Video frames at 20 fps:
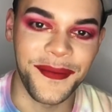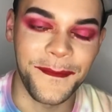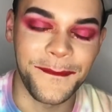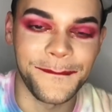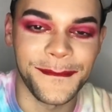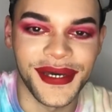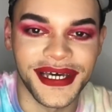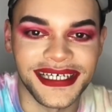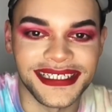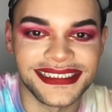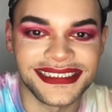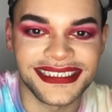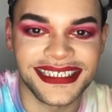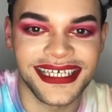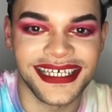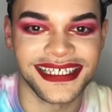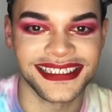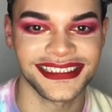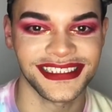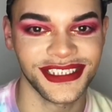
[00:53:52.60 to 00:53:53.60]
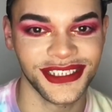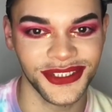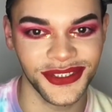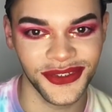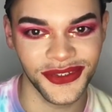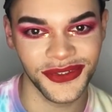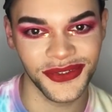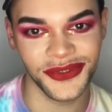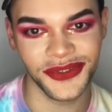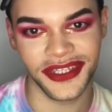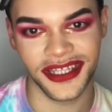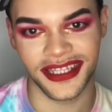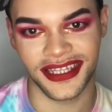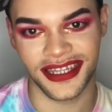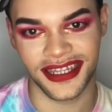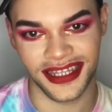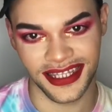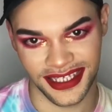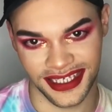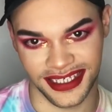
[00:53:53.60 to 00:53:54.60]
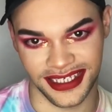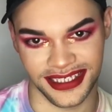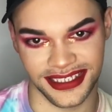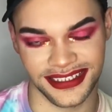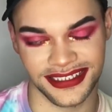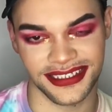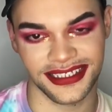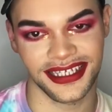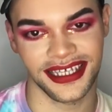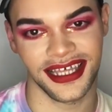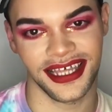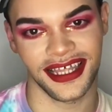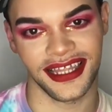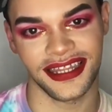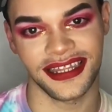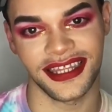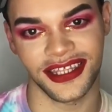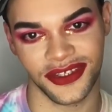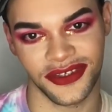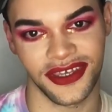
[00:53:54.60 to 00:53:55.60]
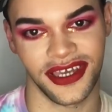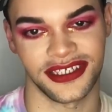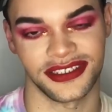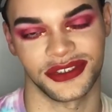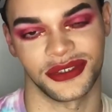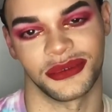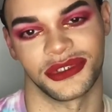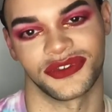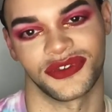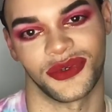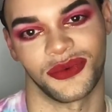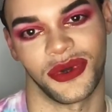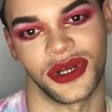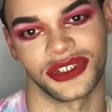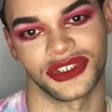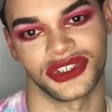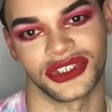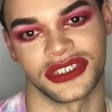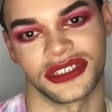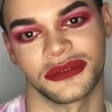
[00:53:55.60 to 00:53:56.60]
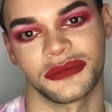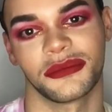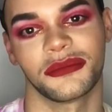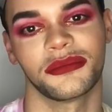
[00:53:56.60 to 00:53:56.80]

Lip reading: But until then, thank you guys so much for watching.